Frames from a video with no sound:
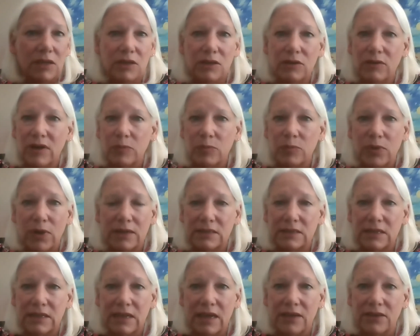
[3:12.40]
you have
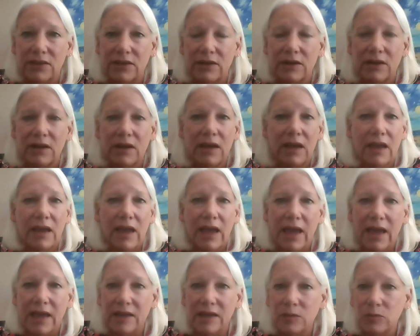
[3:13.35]
brought together
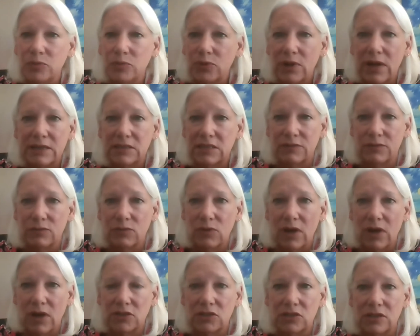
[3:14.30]
an impressive
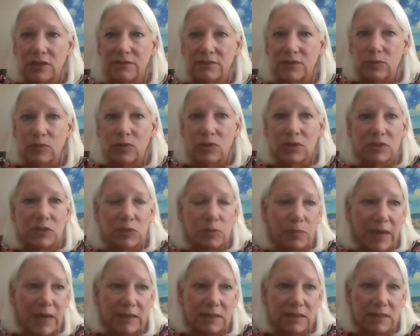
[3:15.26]
roster of the world's
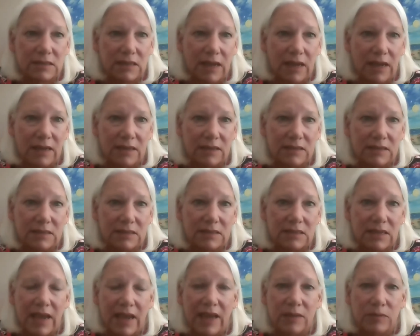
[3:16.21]
best
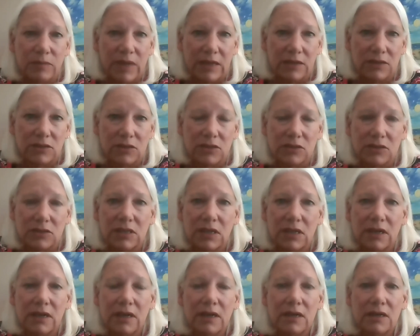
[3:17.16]
scientists and mentors
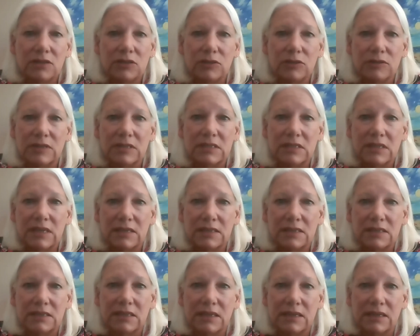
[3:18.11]
to
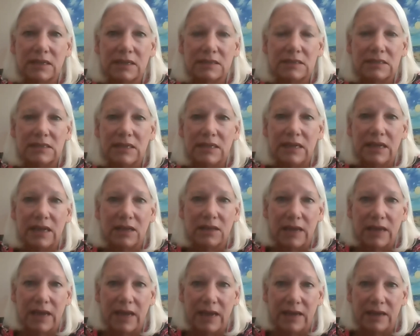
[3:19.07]
assist
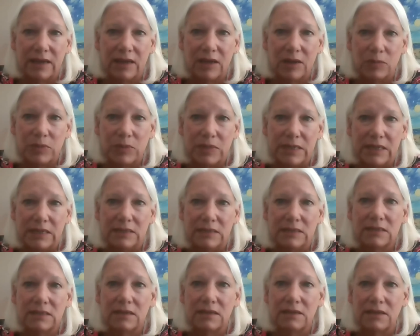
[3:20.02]
CDL ag
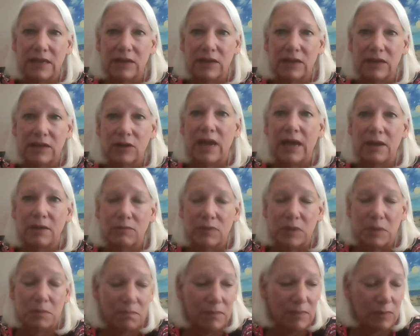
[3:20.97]
companies that are
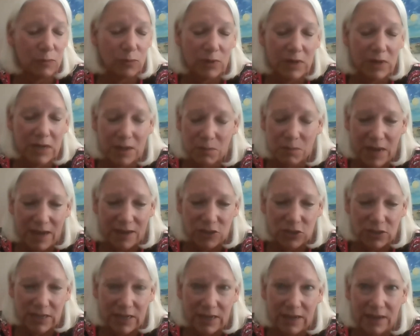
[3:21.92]

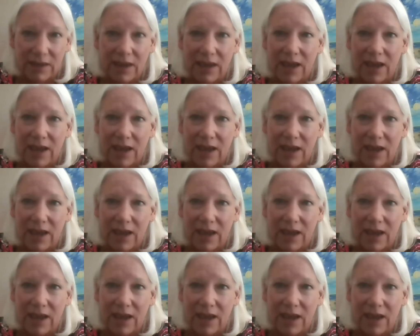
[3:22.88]
reimagining